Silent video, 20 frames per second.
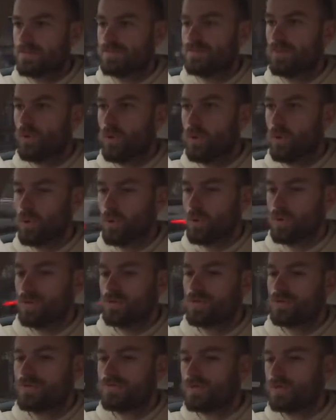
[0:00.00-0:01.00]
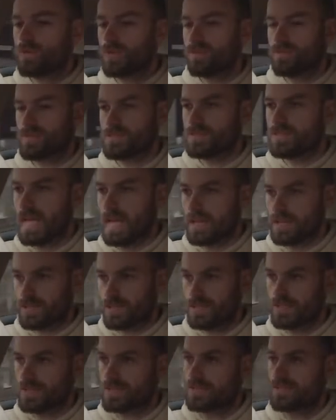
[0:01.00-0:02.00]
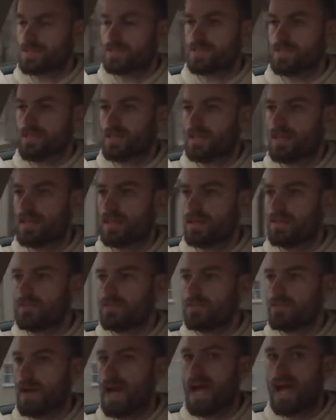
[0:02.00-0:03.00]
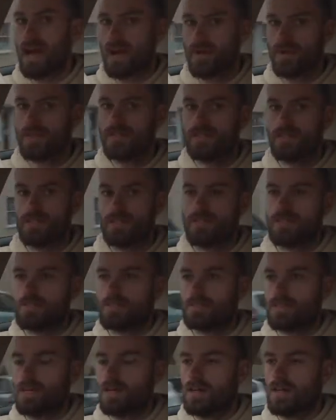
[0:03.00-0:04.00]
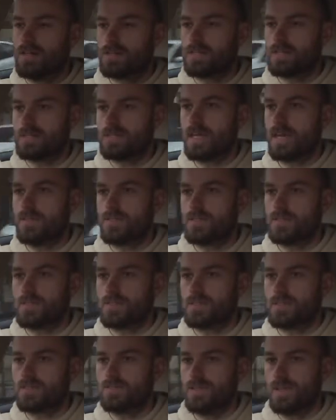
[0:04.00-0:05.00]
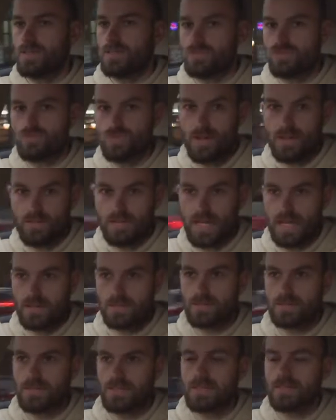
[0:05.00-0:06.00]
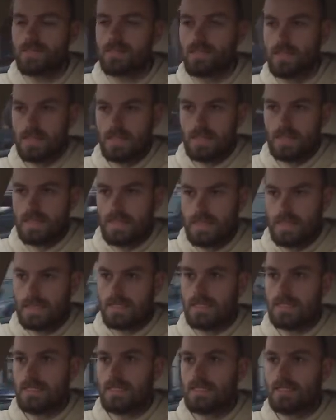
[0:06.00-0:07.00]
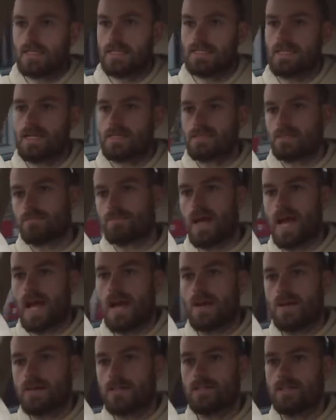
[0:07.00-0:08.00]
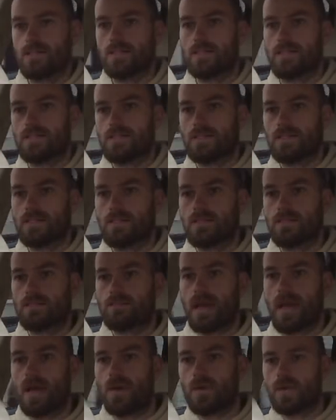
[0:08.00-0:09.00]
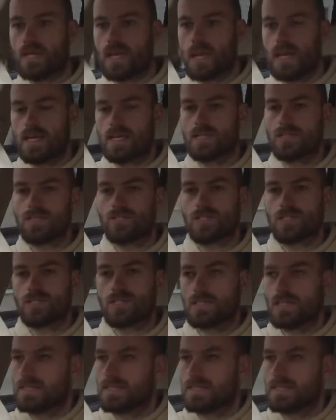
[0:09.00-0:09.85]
4 different sections of the power dial. It doesn't have a conventional rev counter, it has a power gauge.